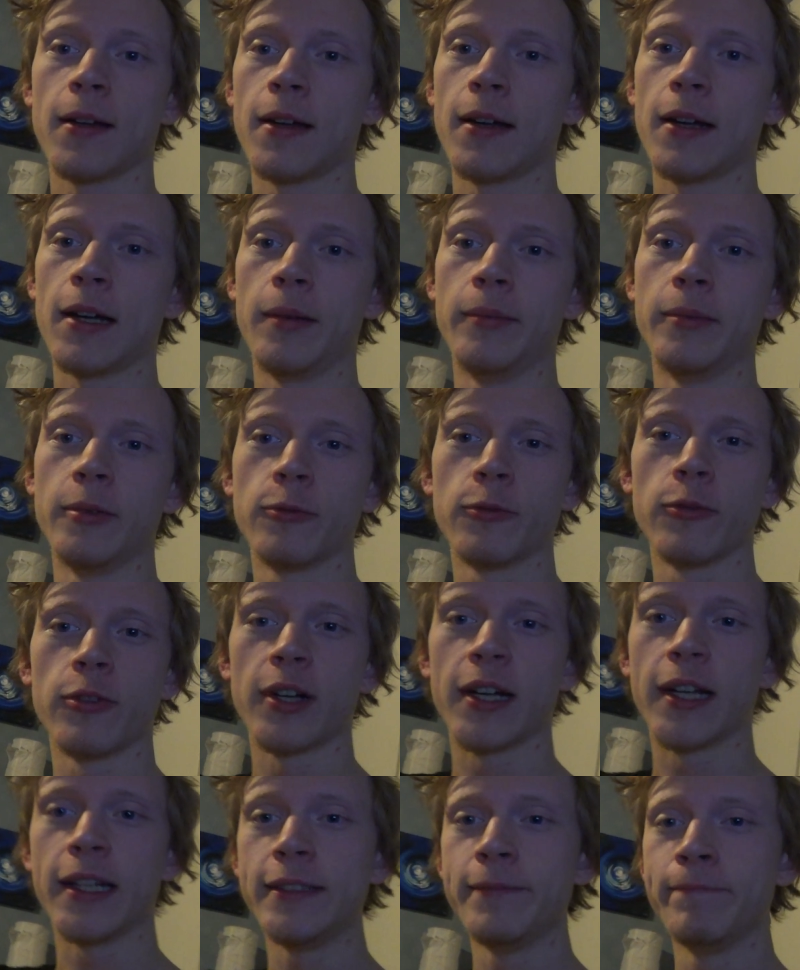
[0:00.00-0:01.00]
I'm
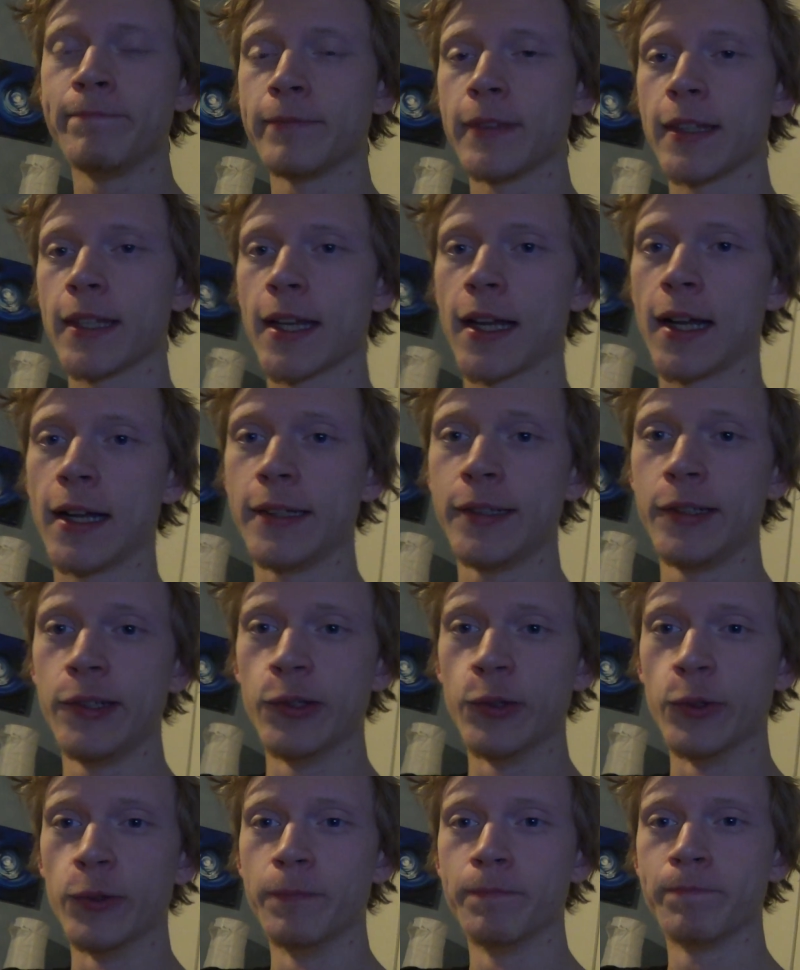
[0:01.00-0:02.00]
fine, and
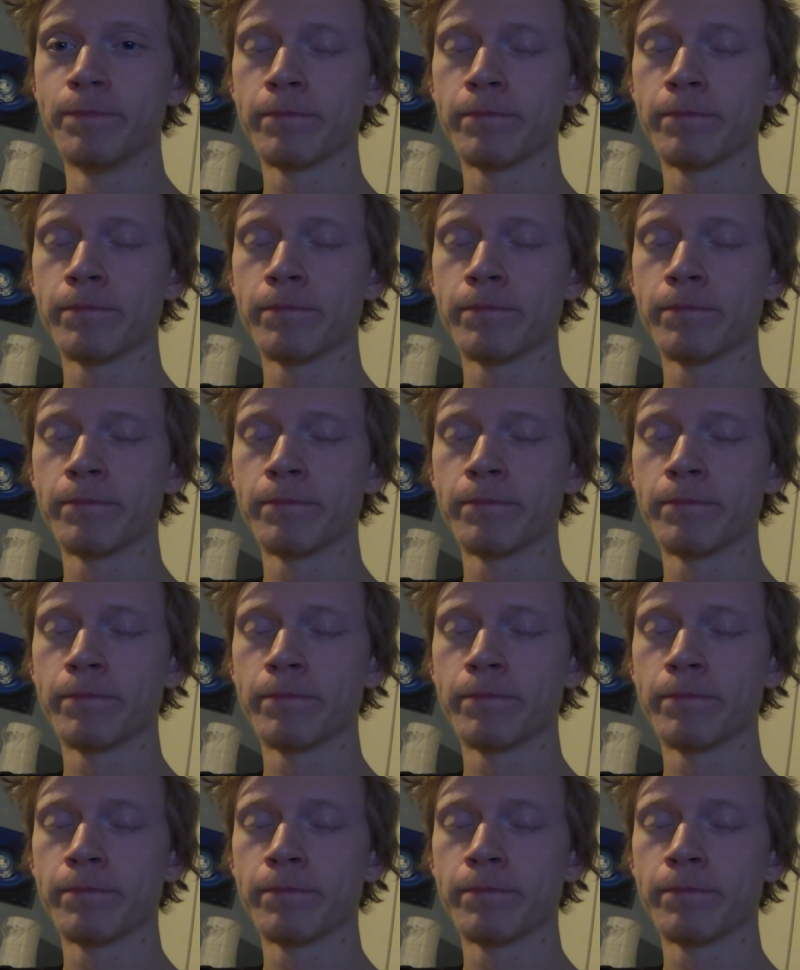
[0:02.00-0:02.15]
you?